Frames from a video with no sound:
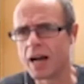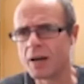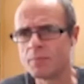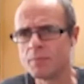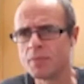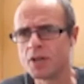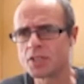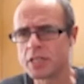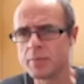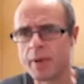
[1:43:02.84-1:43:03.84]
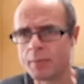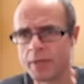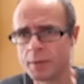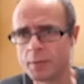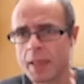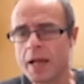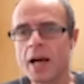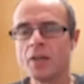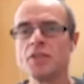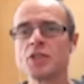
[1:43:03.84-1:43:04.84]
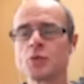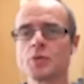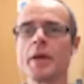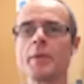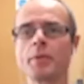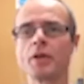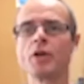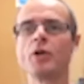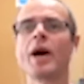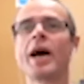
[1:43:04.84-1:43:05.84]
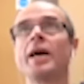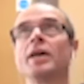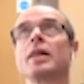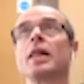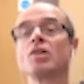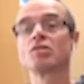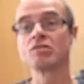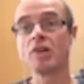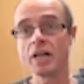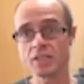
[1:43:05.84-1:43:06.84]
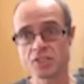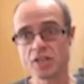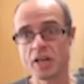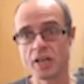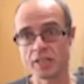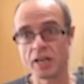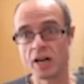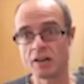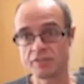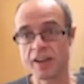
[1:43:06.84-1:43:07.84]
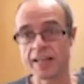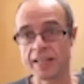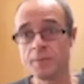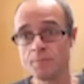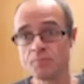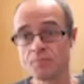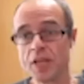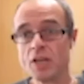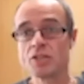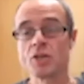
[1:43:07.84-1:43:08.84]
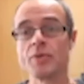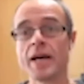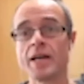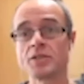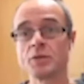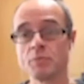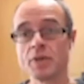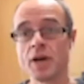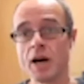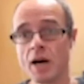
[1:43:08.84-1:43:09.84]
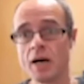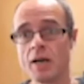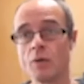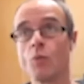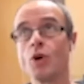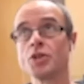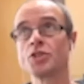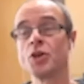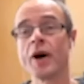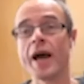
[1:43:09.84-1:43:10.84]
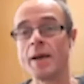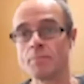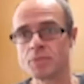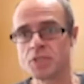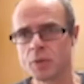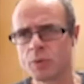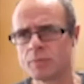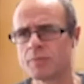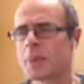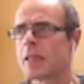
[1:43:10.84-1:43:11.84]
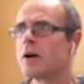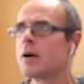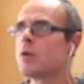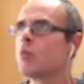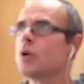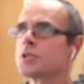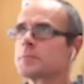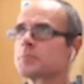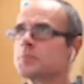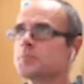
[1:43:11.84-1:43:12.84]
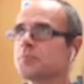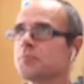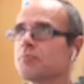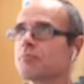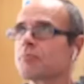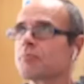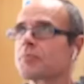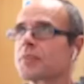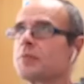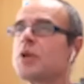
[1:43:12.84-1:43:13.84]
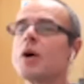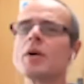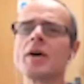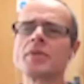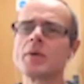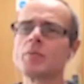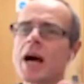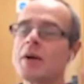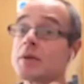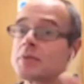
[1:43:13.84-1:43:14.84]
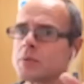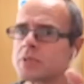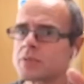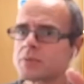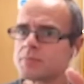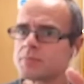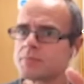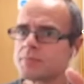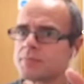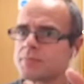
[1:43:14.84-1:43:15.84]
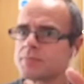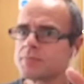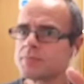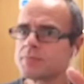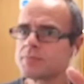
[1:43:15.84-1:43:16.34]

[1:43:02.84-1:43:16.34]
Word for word: um, sleep apnea. And this was yep. people who had right side heart failure. So that's yes. the, the, heart was not empty. Well, was no, I think I think it was. Do, do you